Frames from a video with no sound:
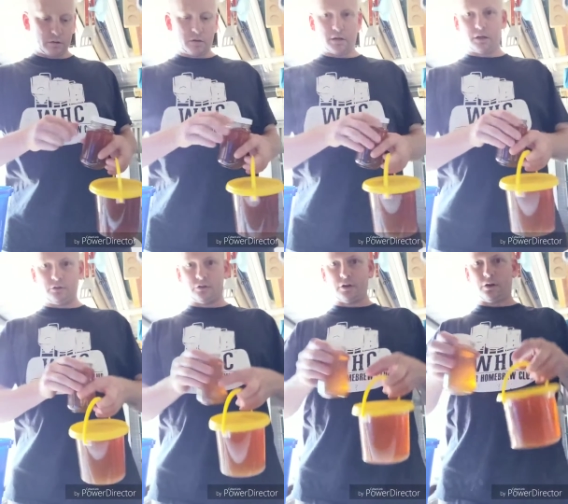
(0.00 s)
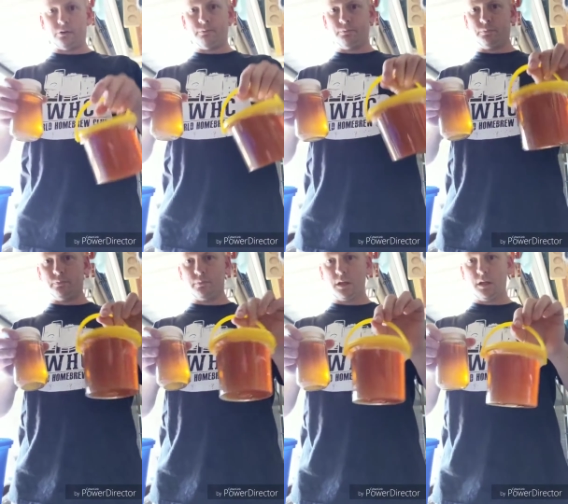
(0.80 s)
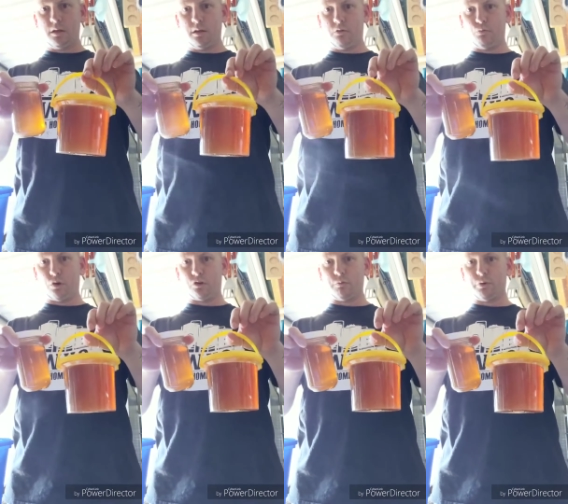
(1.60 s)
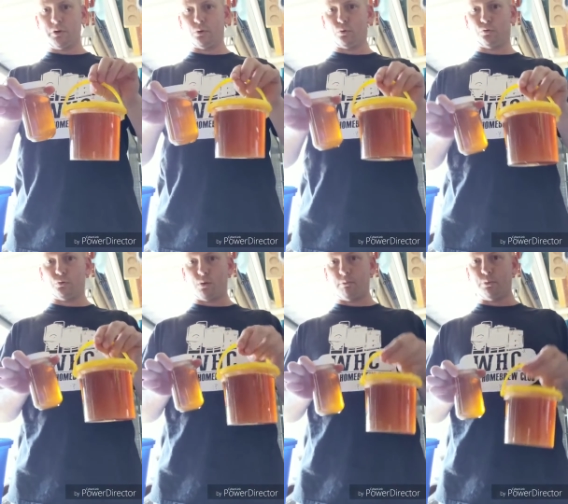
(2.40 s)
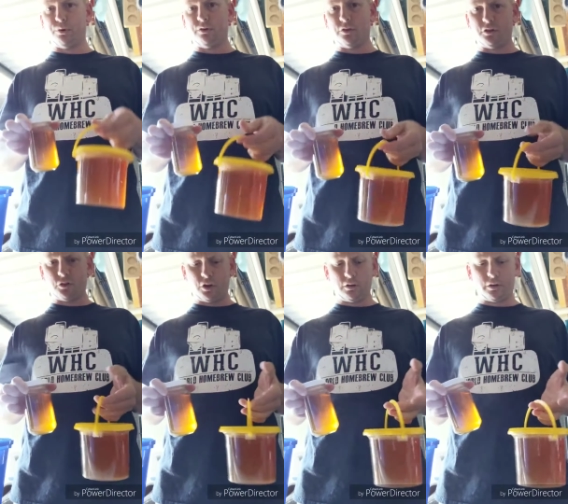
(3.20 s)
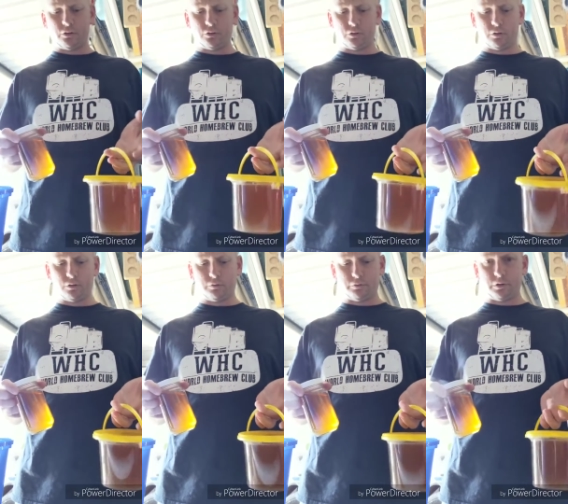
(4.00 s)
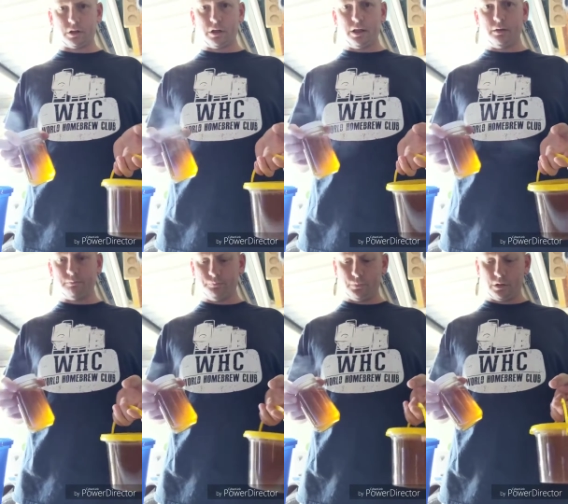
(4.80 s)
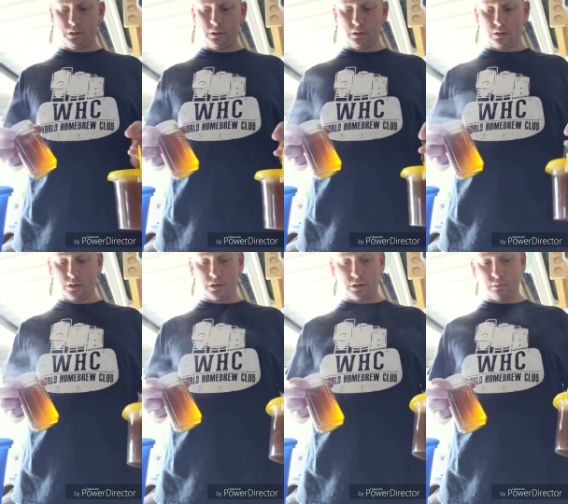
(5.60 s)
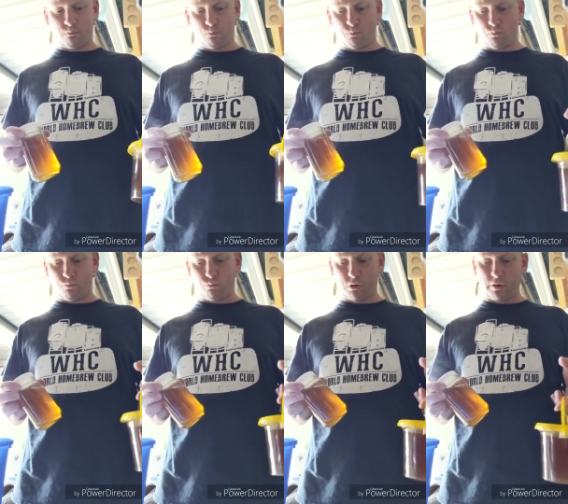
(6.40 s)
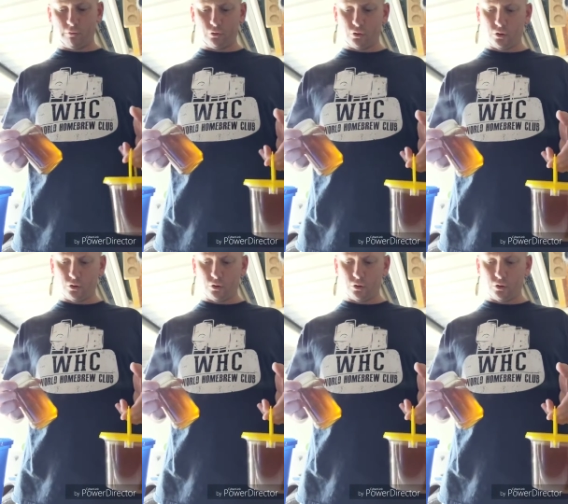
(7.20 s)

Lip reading: Okay, so the recipe calls for 1.6 kilos of honey. We've